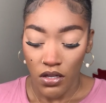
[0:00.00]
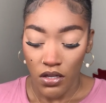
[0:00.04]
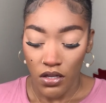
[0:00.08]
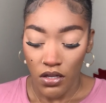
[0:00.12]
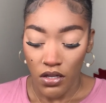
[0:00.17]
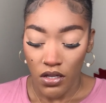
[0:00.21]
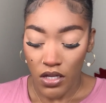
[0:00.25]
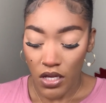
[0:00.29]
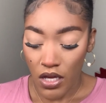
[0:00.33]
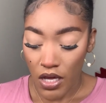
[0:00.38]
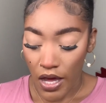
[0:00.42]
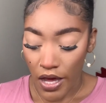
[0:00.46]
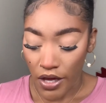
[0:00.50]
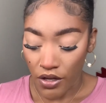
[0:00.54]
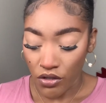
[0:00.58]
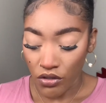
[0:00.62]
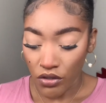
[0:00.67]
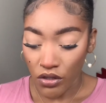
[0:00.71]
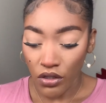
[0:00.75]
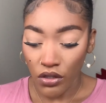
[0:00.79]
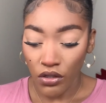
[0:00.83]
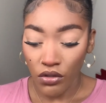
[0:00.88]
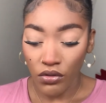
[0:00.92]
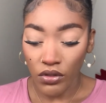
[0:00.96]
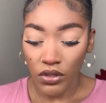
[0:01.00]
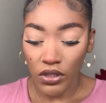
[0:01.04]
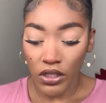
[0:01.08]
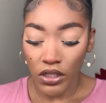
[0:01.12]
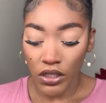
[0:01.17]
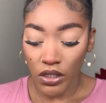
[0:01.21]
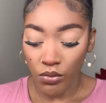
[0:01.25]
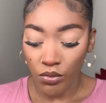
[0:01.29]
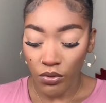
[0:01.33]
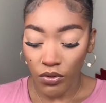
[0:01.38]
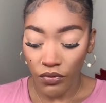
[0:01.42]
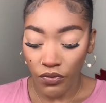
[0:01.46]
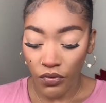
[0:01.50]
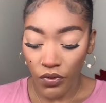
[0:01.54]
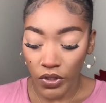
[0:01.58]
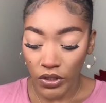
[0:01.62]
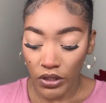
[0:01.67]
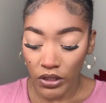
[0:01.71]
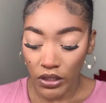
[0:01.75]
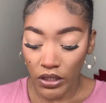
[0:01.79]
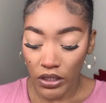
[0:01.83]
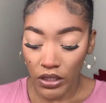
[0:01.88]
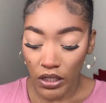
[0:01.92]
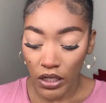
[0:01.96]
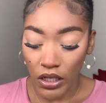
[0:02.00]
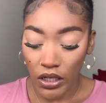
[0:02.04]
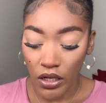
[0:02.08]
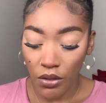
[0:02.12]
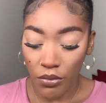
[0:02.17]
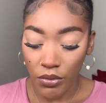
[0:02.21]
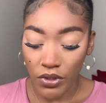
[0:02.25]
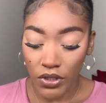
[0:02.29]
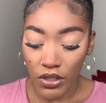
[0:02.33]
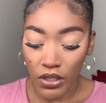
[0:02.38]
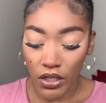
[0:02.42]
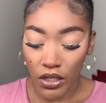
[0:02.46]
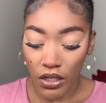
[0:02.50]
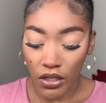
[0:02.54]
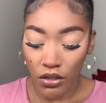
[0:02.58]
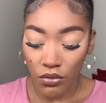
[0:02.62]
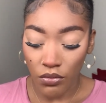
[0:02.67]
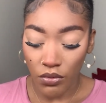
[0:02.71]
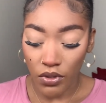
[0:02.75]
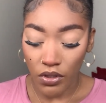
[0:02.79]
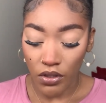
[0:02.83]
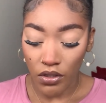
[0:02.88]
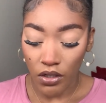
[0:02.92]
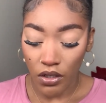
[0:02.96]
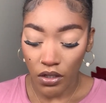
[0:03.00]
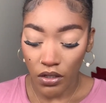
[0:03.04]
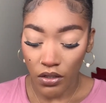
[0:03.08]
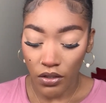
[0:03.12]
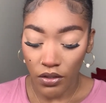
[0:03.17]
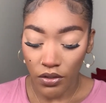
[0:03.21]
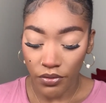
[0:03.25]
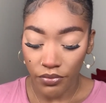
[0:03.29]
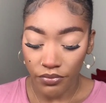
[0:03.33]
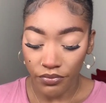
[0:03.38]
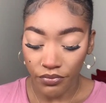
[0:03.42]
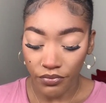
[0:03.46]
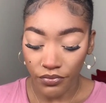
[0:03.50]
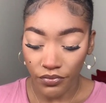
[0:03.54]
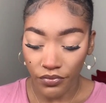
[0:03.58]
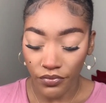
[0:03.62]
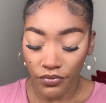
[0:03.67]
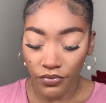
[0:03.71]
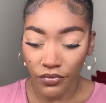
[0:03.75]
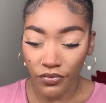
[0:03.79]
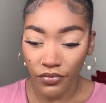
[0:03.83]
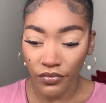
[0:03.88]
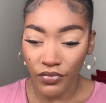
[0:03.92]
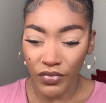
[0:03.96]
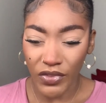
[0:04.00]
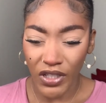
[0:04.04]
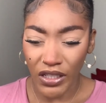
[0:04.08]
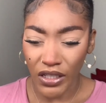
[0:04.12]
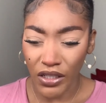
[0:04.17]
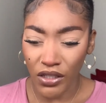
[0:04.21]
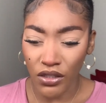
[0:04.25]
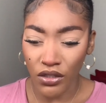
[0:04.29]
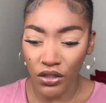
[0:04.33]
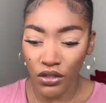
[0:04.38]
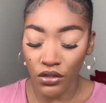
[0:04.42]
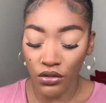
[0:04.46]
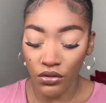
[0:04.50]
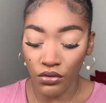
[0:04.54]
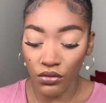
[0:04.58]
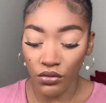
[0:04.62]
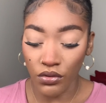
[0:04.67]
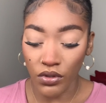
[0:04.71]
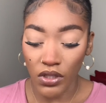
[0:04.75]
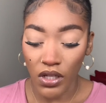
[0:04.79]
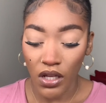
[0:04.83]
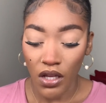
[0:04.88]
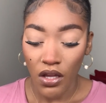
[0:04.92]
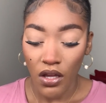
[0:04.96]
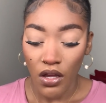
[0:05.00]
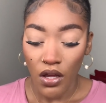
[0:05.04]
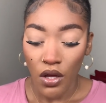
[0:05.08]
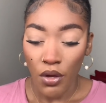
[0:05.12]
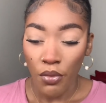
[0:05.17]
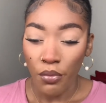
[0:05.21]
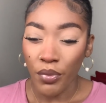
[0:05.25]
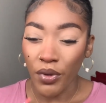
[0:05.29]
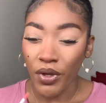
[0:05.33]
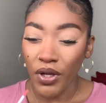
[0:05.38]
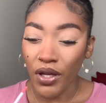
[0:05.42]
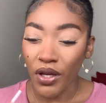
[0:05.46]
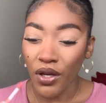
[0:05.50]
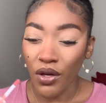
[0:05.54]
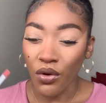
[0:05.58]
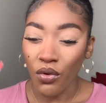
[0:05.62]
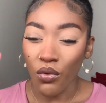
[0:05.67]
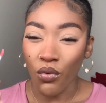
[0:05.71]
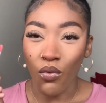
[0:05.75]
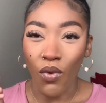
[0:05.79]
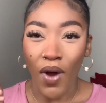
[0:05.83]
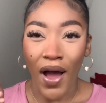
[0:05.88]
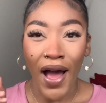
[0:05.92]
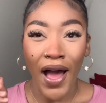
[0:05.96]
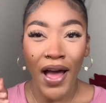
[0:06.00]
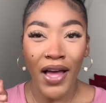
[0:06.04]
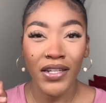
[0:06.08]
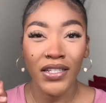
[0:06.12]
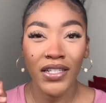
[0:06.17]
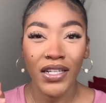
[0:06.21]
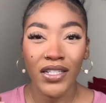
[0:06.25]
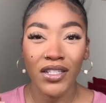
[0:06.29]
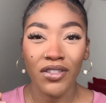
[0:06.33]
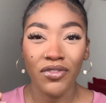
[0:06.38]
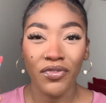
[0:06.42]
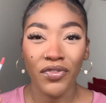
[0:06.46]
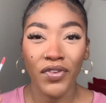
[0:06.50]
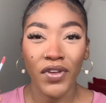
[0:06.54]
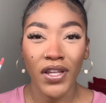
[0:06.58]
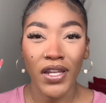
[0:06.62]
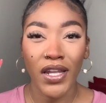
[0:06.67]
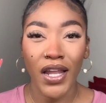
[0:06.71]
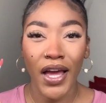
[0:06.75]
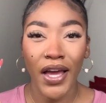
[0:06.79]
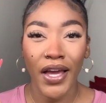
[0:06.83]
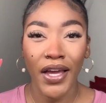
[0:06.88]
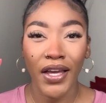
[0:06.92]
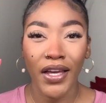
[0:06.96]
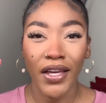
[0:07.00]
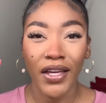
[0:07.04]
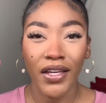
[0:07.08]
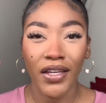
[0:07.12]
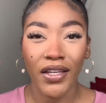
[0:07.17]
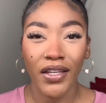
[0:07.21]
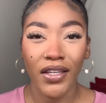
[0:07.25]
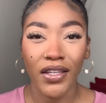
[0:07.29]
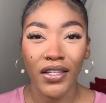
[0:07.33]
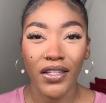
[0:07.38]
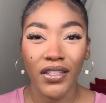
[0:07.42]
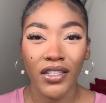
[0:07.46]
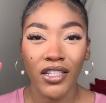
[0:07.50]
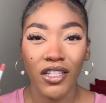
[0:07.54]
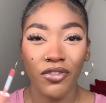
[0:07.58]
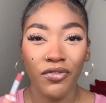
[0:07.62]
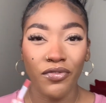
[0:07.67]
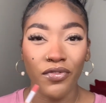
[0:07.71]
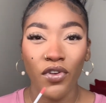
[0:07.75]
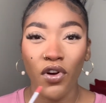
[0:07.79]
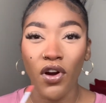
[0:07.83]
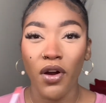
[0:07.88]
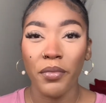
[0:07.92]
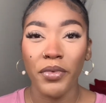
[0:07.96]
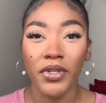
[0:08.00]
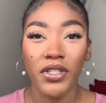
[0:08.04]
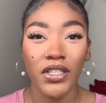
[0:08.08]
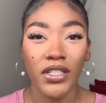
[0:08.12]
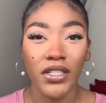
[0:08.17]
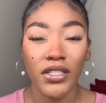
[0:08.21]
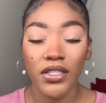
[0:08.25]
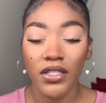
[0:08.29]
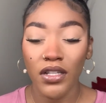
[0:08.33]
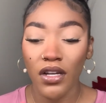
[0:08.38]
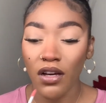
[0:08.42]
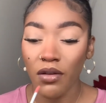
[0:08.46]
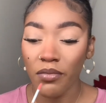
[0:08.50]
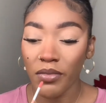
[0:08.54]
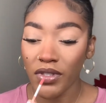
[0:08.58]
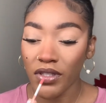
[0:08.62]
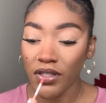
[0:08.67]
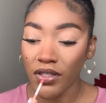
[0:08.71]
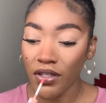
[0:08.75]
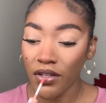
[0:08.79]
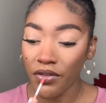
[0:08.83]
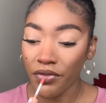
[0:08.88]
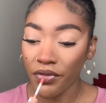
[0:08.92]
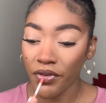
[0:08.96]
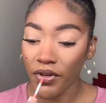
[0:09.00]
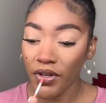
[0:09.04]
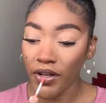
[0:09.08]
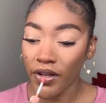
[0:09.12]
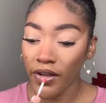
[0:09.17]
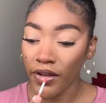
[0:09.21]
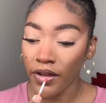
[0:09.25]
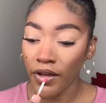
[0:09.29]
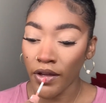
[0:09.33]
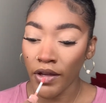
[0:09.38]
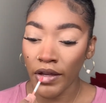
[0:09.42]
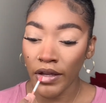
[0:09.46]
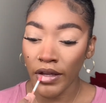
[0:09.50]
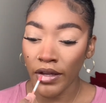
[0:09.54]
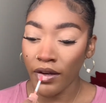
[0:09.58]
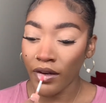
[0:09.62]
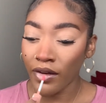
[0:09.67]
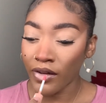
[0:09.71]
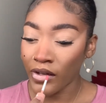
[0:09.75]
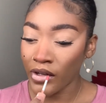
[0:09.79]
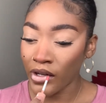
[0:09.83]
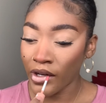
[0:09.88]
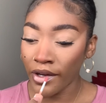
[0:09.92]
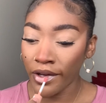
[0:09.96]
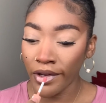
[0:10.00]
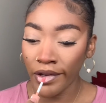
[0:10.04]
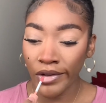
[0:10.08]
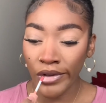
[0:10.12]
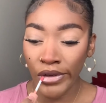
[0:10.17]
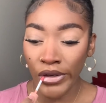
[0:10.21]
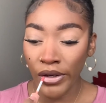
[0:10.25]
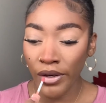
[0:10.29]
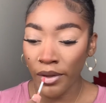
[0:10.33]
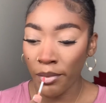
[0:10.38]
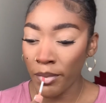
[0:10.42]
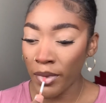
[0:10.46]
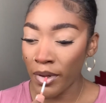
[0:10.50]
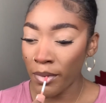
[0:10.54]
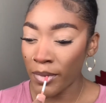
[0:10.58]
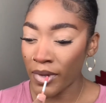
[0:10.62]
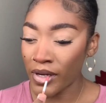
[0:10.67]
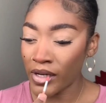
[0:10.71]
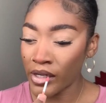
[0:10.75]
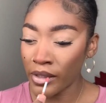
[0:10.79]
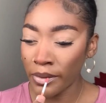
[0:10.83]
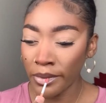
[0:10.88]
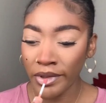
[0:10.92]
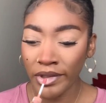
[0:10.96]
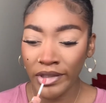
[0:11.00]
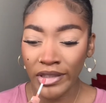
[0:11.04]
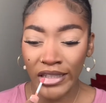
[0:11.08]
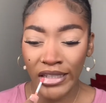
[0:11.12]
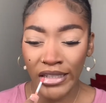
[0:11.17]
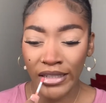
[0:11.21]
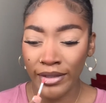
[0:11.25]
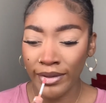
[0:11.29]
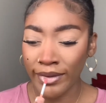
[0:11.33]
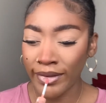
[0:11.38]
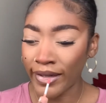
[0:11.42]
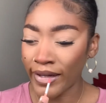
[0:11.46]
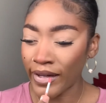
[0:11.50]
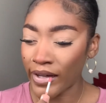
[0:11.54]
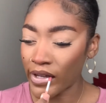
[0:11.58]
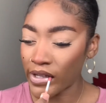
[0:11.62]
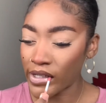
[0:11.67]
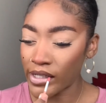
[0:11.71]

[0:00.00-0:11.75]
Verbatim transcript: Yeah, I used to use this one, fortune cookie, and it was another one um, that I used to use. But why does it feel like the formula or something is different? It, it tingle, it make my lips tingle now.